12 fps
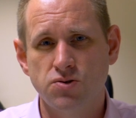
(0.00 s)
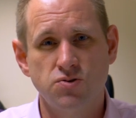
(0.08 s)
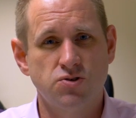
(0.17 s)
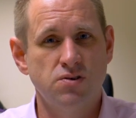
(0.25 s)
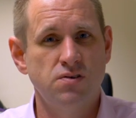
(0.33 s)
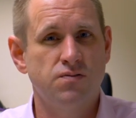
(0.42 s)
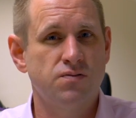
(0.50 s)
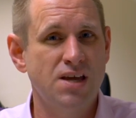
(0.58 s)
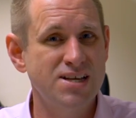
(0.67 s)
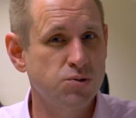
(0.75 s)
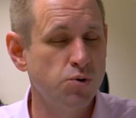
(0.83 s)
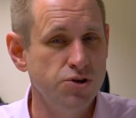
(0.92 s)
So if
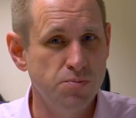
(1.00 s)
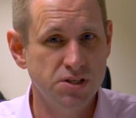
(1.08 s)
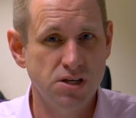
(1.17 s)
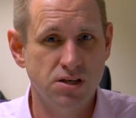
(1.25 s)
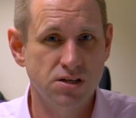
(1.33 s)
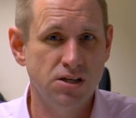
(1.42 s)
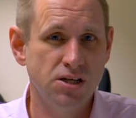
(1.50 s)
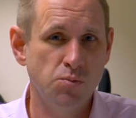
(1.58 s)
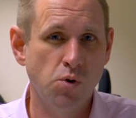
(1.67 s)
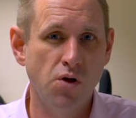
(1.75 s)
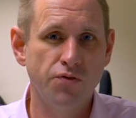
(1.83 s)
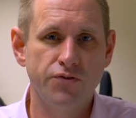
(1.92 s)
that's what you particularly
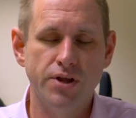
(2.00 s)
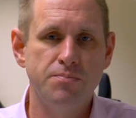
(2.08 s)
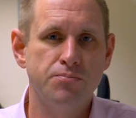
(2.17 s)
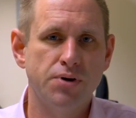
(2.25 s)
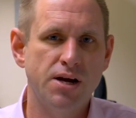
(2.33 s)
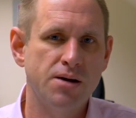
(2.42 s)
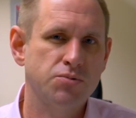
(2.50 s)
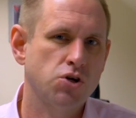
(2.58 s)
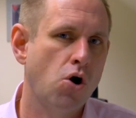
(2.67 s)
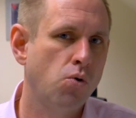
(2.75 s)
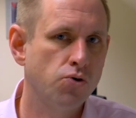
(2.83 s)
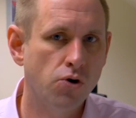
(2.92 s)
want, then perhaps
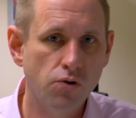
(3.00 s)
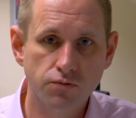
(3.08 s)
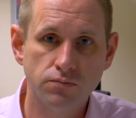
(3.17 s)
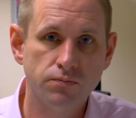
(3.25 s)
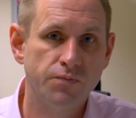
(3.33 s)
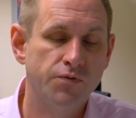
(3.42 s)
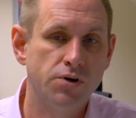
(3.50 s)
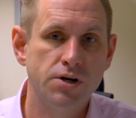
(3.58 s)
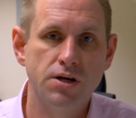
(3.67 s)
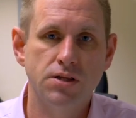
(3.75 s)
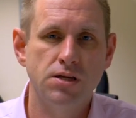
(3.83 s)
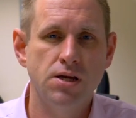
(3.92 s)
hold off for
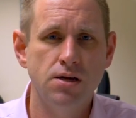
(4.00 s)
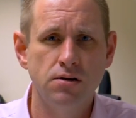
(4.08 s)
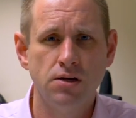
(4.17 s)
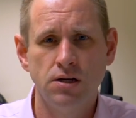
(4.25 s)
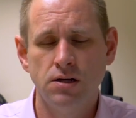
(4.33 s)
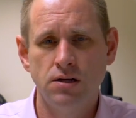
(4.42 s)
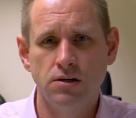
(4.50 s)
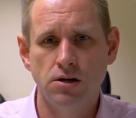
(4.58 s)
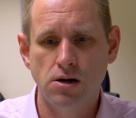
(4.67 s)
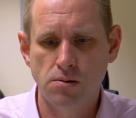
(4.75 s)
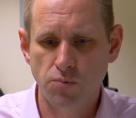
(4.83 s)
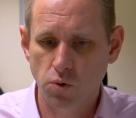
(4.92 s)
another year,
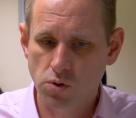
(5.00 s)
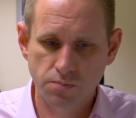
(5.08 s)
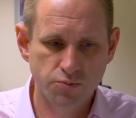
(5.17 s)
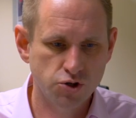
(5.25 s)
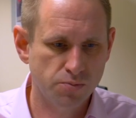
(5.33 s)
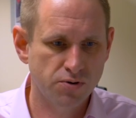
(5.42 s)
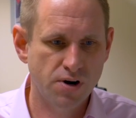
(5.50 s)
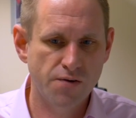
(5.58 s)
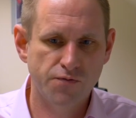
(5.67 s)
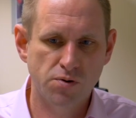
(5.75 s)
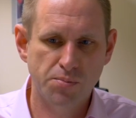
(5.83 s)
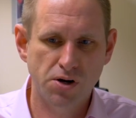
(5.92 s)
or shop around
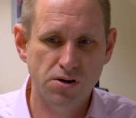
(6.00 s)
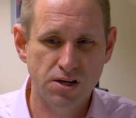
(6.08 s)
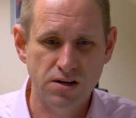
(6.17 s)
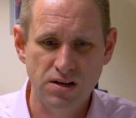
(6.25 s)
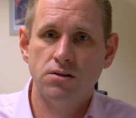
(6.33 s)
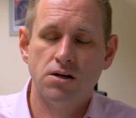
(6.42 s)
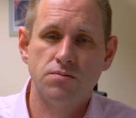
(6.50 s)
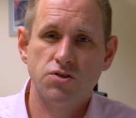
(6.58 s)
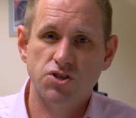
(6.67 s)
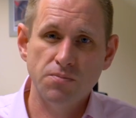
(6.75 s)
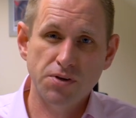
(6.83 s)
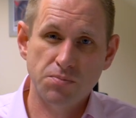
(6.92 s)
for a bargain.
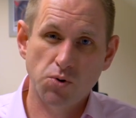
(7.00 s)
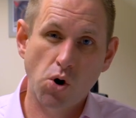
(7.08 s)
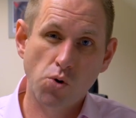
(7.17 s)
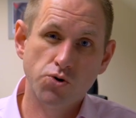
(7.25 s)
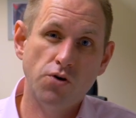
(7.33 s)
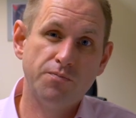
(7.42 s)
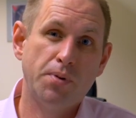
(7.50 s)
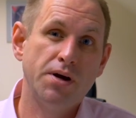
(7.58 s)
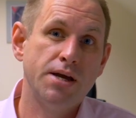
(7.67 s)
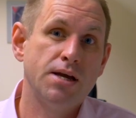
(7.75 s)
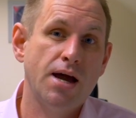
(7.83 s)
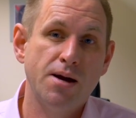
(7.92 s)
Some people hold off
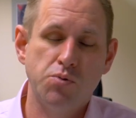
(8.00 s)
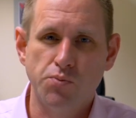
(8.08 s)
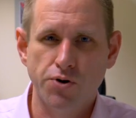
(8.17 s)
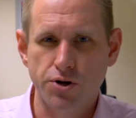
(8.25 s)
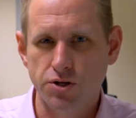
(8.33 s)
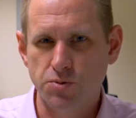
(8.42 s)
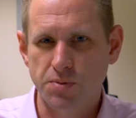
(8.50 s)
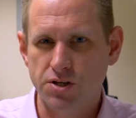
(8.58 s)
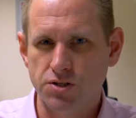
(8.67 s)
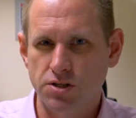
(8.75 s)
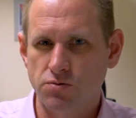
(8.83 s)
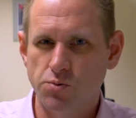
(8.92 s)
buying Apple products
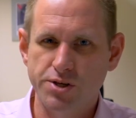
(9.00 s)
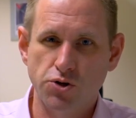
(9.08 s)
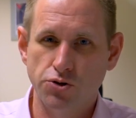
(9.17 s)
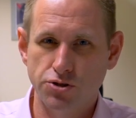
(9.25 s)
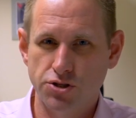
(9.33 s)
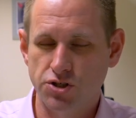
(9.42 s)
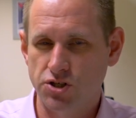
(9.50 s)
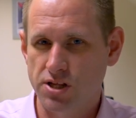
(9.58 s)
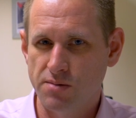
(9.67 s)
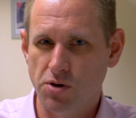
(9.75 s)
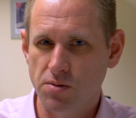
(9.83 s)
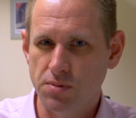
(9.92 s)
because they're always conscious that
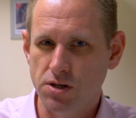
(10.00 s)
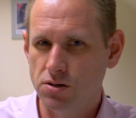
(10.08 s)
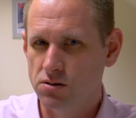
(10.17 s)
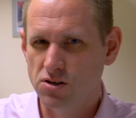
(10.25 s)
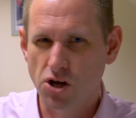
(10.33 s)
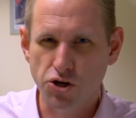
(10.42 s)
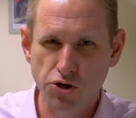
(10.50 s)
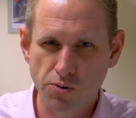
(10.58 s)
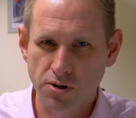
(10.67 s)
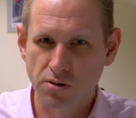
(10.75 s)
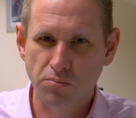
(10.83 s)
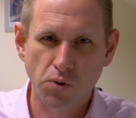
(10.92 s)
there might be a
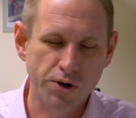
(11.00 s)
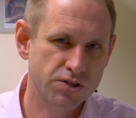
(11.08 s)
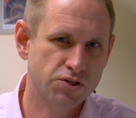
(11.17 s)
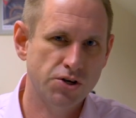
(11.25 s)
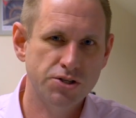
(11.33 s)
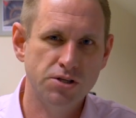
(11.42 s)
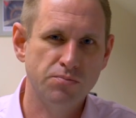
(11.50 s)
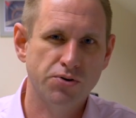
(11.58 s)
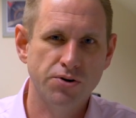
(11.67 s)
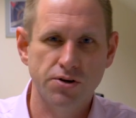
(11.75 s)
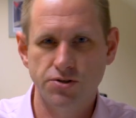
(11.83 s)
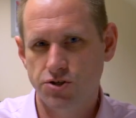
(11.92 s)
newer and more exciting
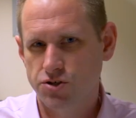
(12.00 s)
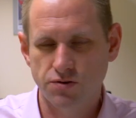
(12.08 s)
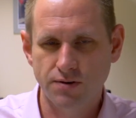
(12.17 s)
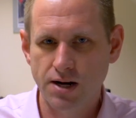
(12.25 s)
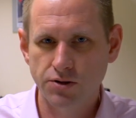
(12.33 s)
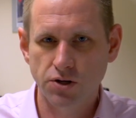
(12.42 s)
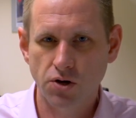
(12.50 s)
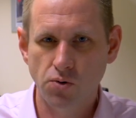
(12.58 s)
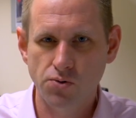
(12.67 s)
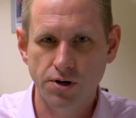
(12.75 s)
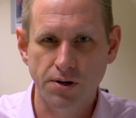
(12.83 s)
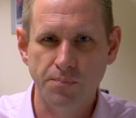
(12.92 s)
product just around the
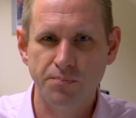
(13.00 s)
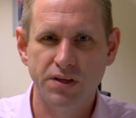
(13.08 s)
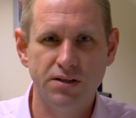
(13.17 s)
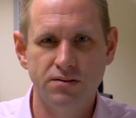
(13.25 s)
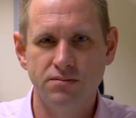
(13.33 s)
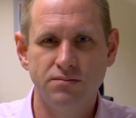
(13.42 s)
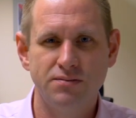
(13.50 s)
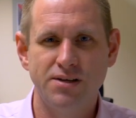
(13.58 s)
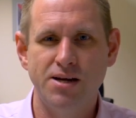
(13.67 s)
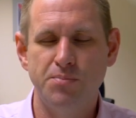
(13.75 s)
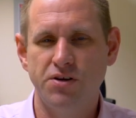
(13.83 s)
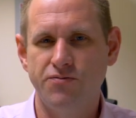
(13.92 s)
corner. And
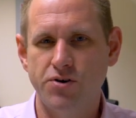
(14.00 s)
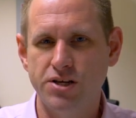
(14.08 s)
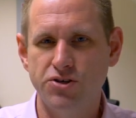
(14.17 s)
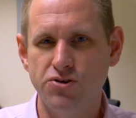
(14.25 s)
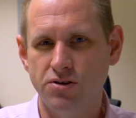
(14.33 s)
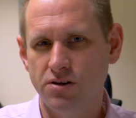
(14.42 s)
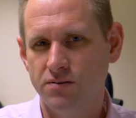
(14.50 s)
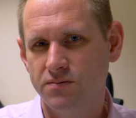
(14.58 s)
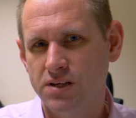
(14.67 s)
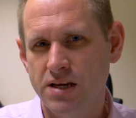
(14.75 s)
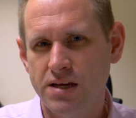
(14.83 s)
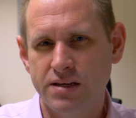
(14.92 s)
Apple are very good at,
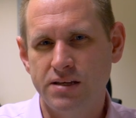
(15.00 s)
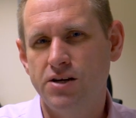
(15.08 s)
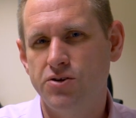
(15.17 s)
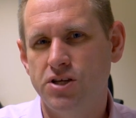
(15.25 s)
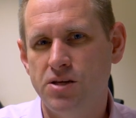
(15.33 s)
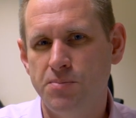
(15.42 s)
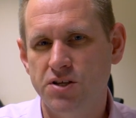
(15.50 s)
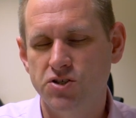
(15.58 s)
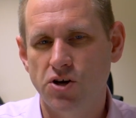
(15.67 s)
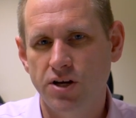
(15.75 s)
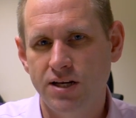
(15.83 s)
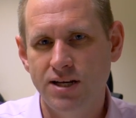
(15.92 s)
you know, keeping
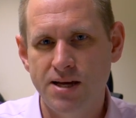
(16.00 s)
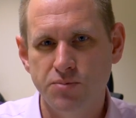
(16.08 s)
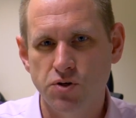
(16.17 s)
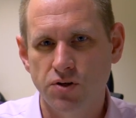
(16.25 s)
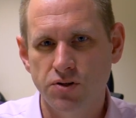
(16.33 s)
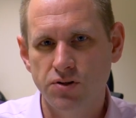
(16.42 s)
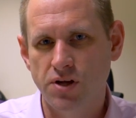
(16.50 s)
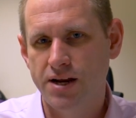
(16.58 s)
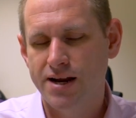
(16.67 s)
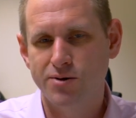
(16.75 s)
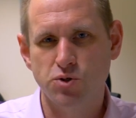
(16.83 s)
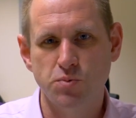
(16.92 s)
tight-lipped on
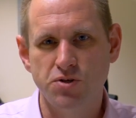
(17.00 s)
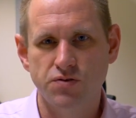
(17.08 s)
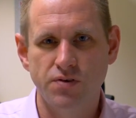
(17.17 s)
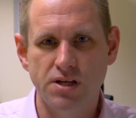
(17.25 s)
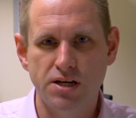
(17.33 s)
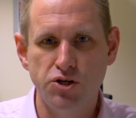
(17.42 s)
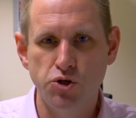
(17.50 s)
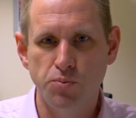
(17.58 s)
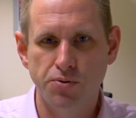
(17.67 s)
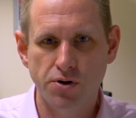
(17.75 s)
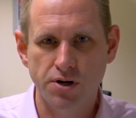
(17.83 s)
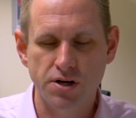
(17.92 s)
announcements for their new
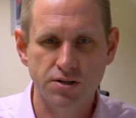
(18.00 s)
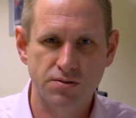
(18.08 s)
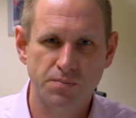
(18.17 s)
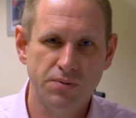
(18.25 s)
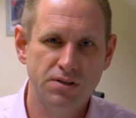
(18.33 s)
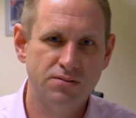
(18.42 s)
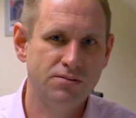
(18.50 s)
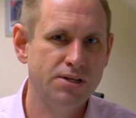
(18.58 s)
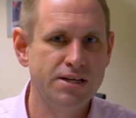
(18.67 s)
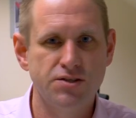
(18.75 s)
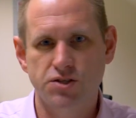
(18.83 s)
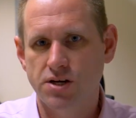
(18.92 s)
products. And
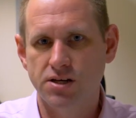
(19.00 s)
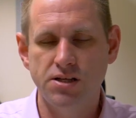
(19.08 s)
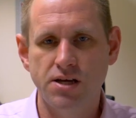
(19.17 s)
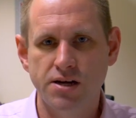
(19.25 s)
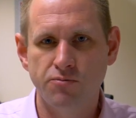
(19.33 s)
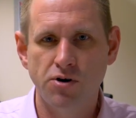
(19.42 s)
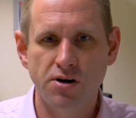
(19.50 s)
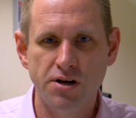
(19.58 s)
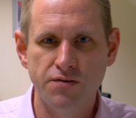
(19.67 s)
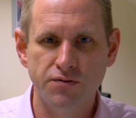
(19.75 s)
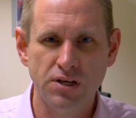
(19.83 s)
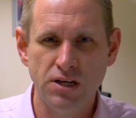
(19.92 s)
then suddenly they
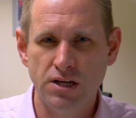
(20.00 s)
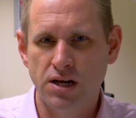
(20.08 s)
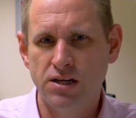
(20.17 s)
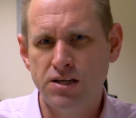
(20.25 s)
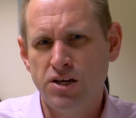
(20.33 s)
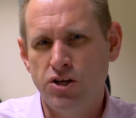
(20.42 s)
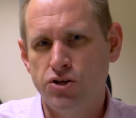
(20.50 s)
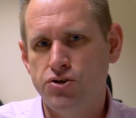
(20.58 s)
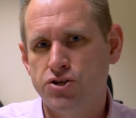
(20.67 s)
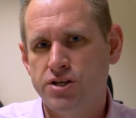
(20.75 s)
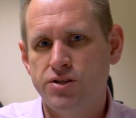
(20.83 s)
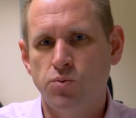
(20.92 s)
arrive,
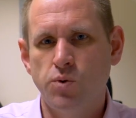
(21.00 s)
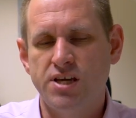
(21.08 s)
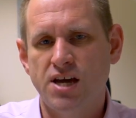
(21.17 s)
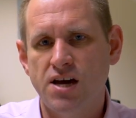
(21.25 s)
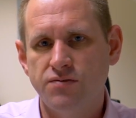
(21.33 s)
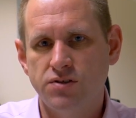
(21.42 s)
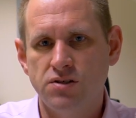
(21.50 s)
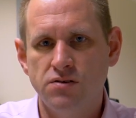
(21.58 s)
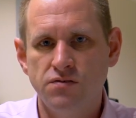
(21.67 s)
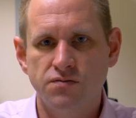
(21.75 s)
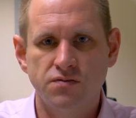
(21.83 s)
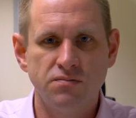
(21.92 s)
usually the week after
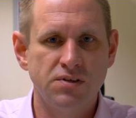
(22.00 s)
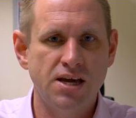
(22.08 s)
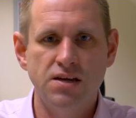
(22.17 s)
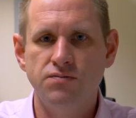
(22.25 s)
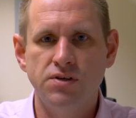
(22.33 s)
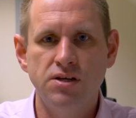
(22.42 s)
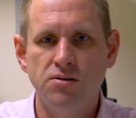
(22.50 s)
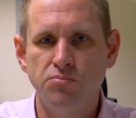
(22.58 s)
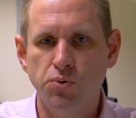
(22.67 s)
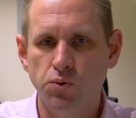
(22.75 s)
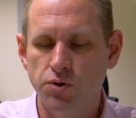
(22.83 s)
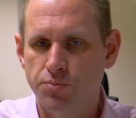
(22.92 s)
you've caved in and
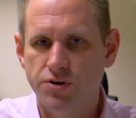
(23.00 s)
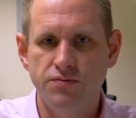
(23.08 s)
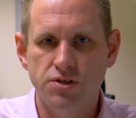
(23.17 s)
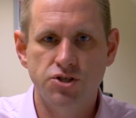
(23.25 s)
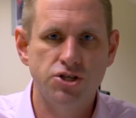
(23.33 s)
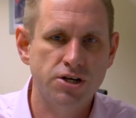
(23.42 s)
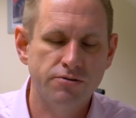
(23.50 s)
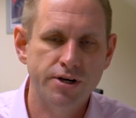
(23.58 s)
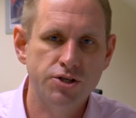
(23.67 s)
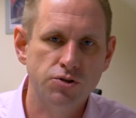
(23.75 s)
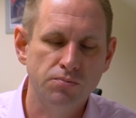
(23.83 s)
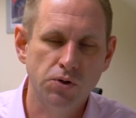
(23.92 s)
bought the previous
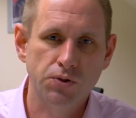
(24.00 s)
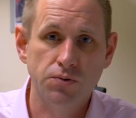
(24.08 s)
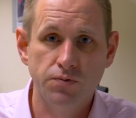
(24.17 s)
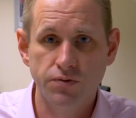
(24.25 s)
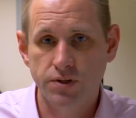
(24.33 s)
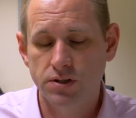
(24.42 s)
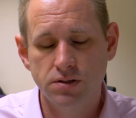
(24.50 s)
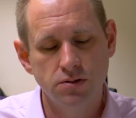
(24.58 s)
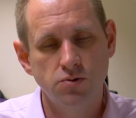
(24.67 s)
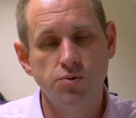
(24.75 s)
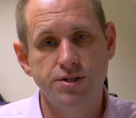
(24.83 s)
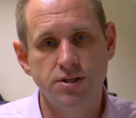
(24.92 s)
generation model. It
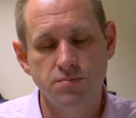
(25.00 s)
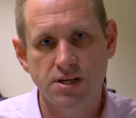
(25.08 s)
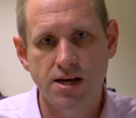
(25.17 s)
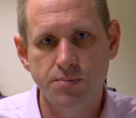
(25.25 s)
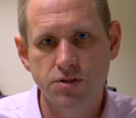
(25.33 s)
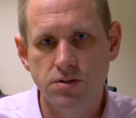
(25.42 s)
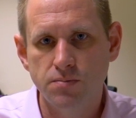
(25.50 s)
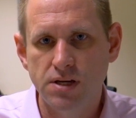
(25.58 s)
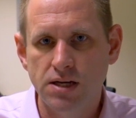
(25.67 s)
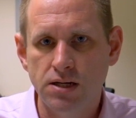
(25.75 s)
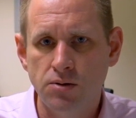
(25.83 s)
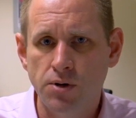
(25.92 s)
always seems to happen to
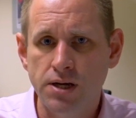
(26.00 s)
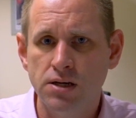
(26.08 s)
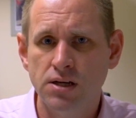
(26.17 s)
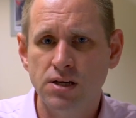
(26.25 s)
me anyway.